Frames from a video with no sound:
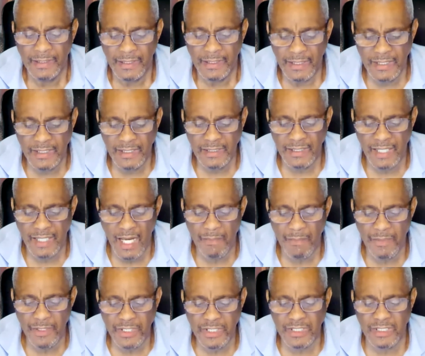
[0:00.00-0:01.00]

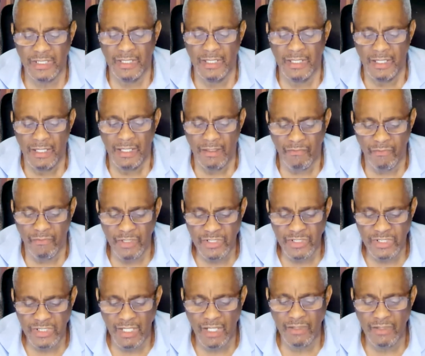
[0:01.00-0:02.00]
economics
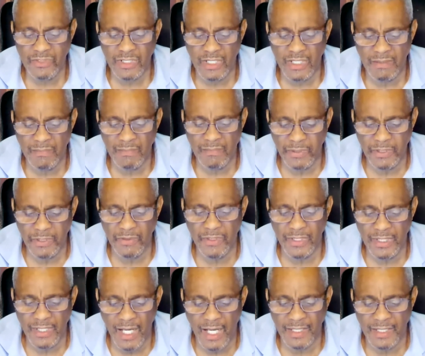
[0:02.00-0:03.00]
results in
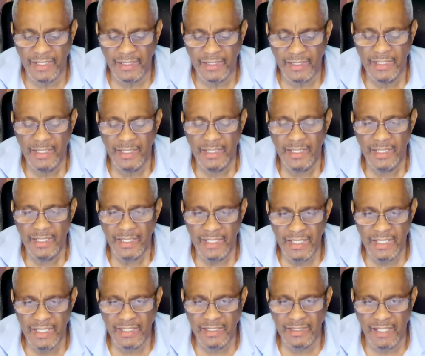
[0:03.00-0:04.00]
periodic
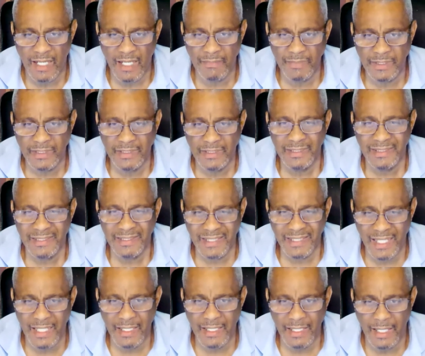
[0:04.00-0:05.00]
economic
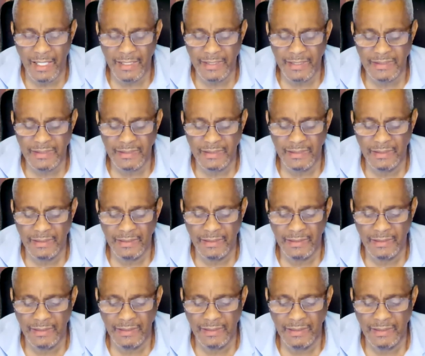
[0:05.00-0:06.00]
chaos.
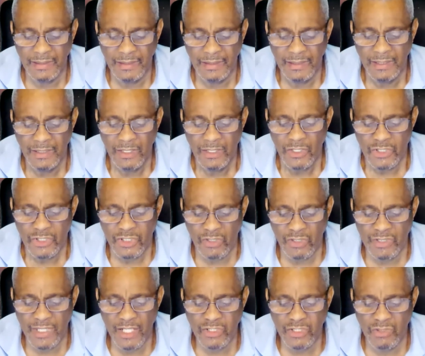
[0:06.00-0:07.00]
So
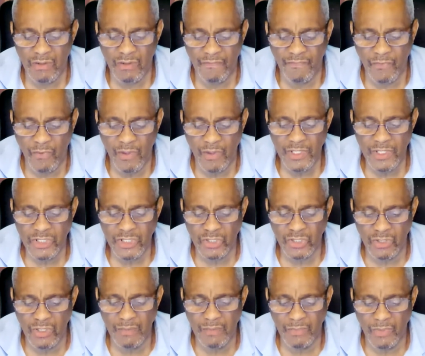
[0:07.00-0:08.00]
that to avoid
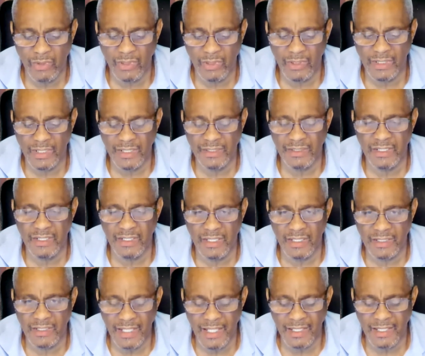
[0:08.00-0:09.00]
turmoil in the
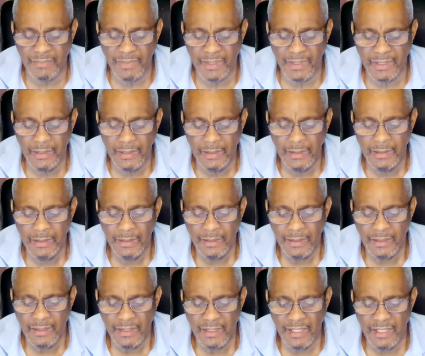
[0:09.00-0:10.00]
economy,
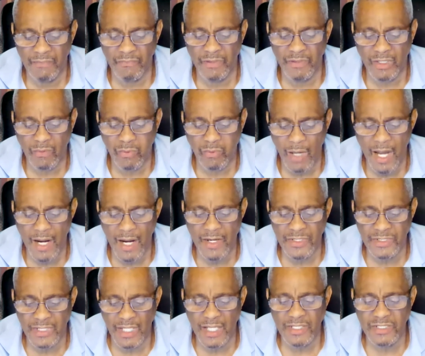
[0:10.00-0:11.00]
it
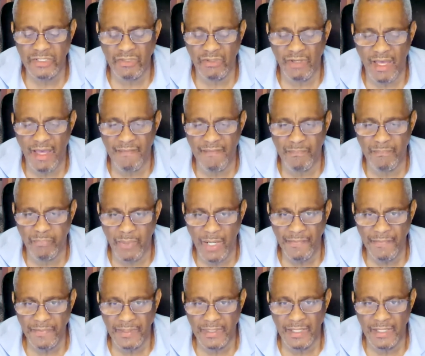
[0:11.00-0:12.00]
requires us to have
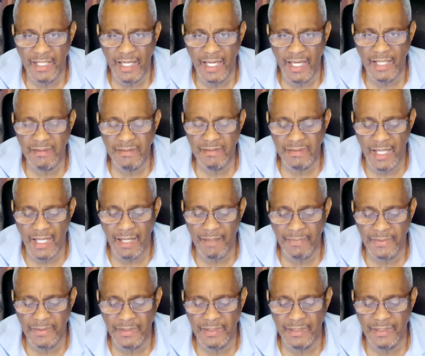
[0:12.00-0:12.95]
breadth and depth